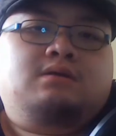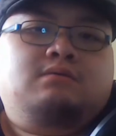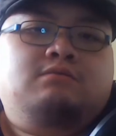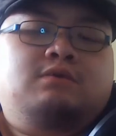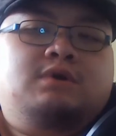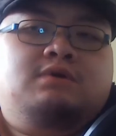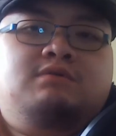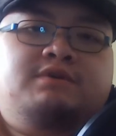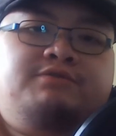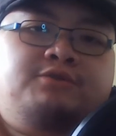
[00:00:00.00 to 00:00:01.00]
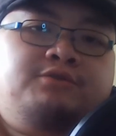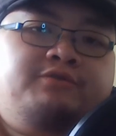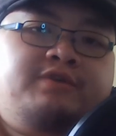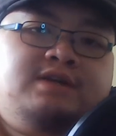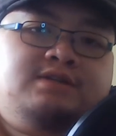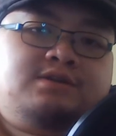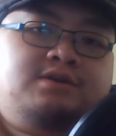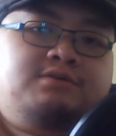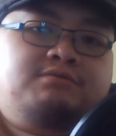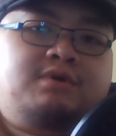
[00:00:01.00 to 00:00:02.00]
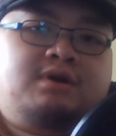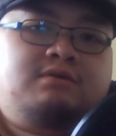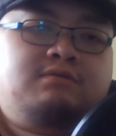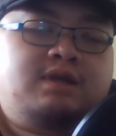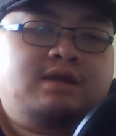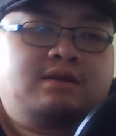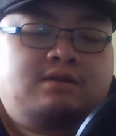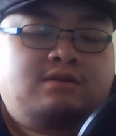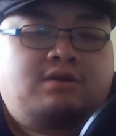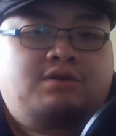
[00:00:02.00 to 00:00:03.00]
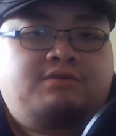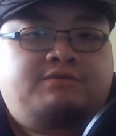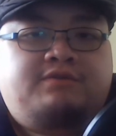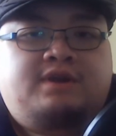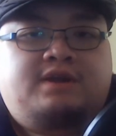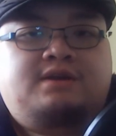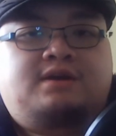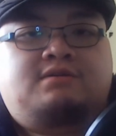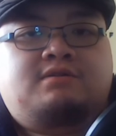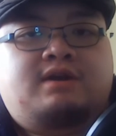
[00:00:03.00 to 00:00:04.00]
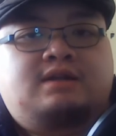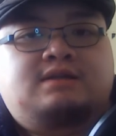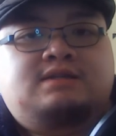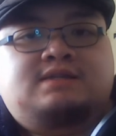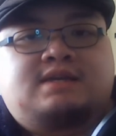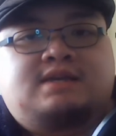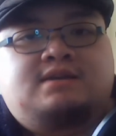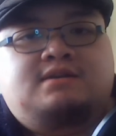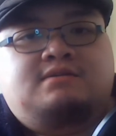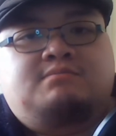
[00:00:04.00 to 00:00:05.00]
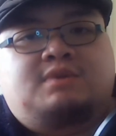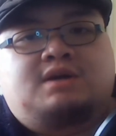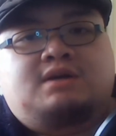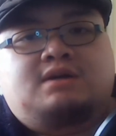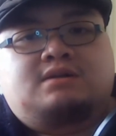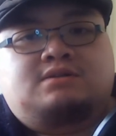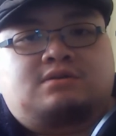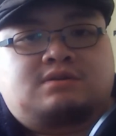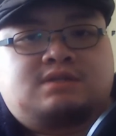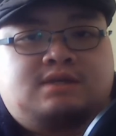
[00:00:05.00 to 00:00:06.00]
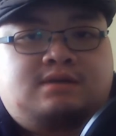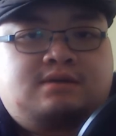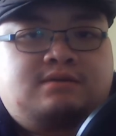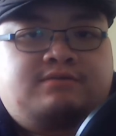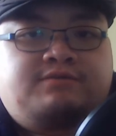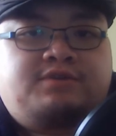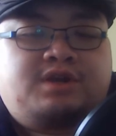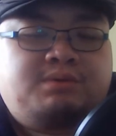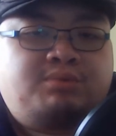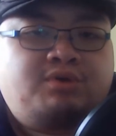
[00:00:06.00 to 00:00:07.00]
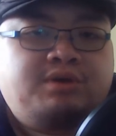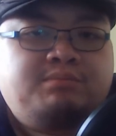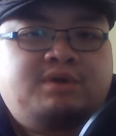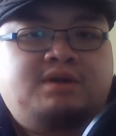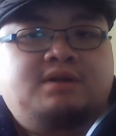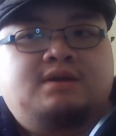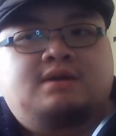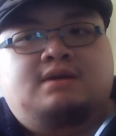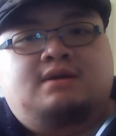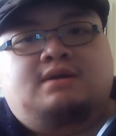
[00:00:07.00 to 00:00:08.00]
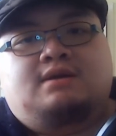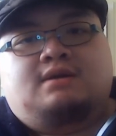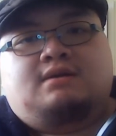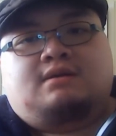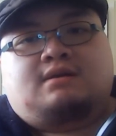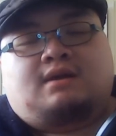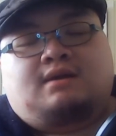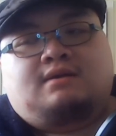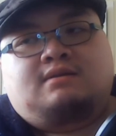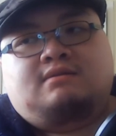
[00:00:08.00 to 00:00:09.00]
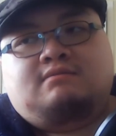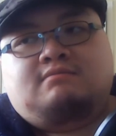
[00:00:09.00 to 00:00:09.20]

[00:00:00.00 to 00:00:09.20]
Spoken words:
Well, if all things go well, then hopefully I'll get to see my doctor for the appointment. And